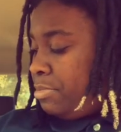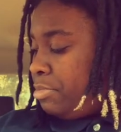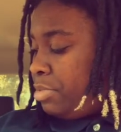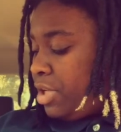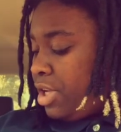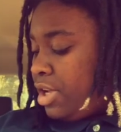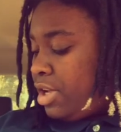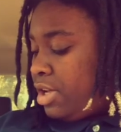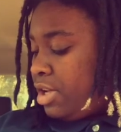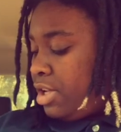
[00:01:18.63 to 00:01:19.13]

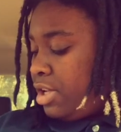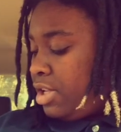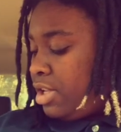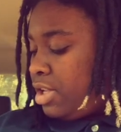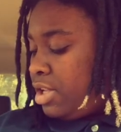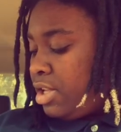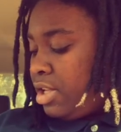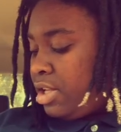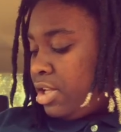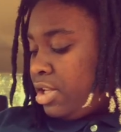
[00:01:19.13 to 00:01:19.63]
But yeah.
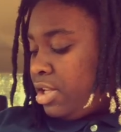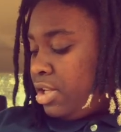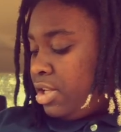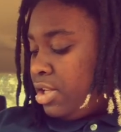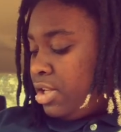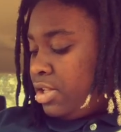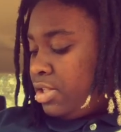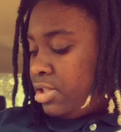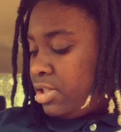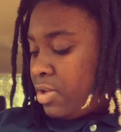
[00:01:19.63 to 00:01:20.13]

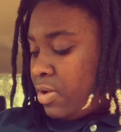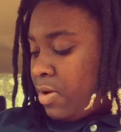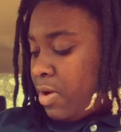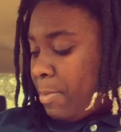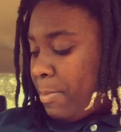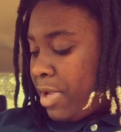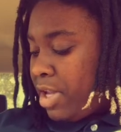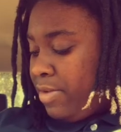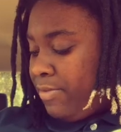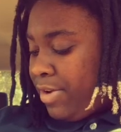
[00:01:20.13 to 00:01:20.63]
So
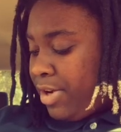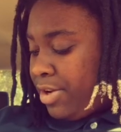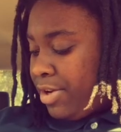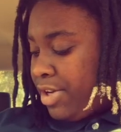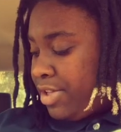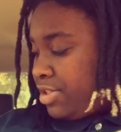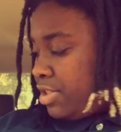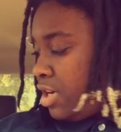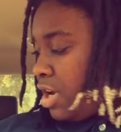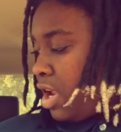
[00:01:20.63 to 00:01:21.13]
I made a video
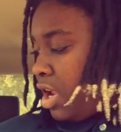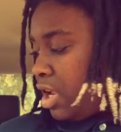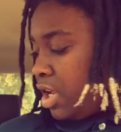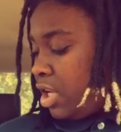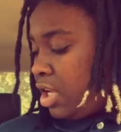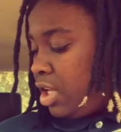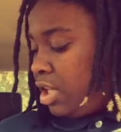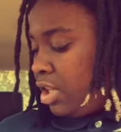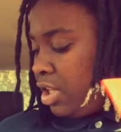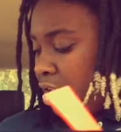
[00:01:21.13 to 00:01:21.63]

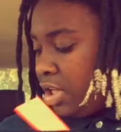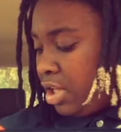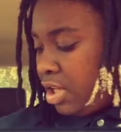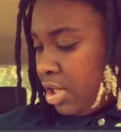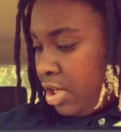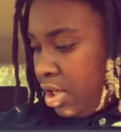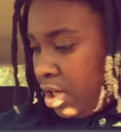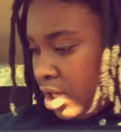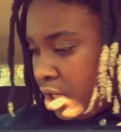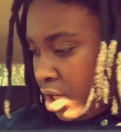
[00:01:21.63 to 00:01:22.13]
yesterday, and
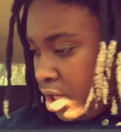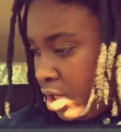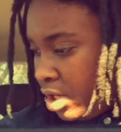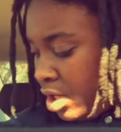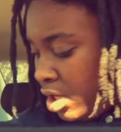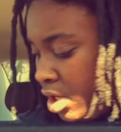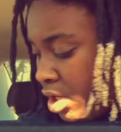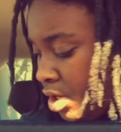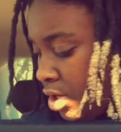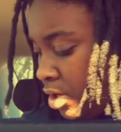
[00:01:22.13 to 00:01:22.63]
then
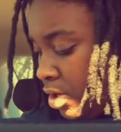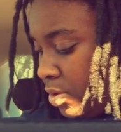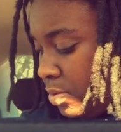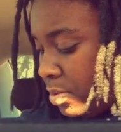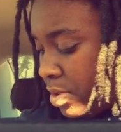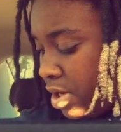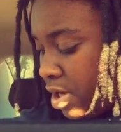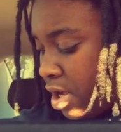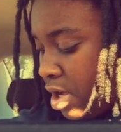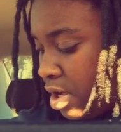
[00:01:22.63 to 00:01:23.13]

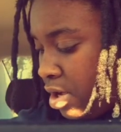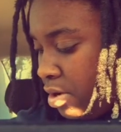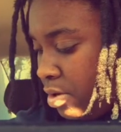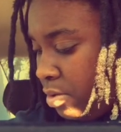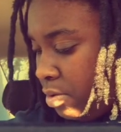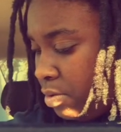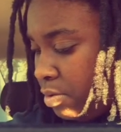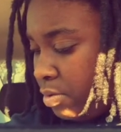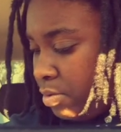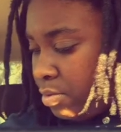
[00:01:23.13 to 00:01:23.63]
when I got
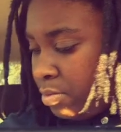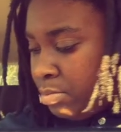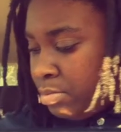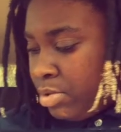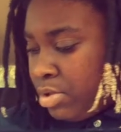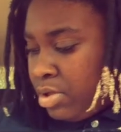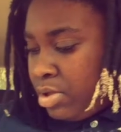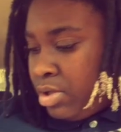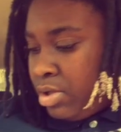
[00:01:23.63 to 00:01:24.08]
home,